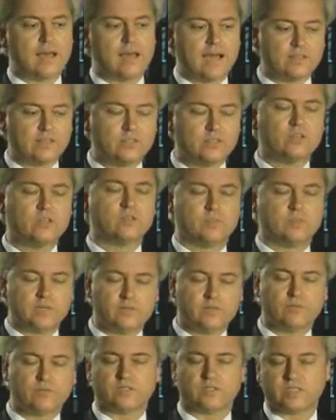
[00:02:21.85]
I don't
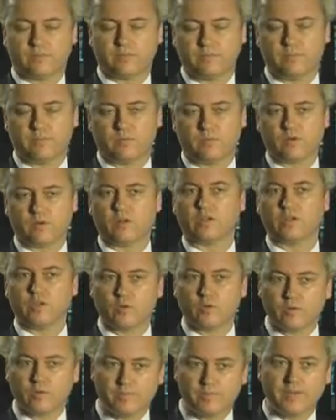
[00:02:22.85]
believe what some people call the
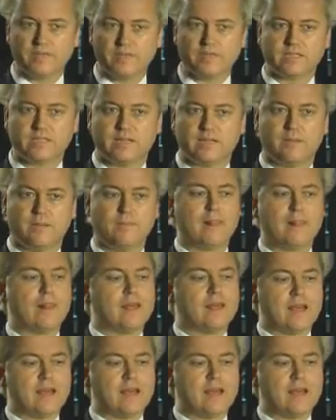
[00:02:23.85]
European Islam.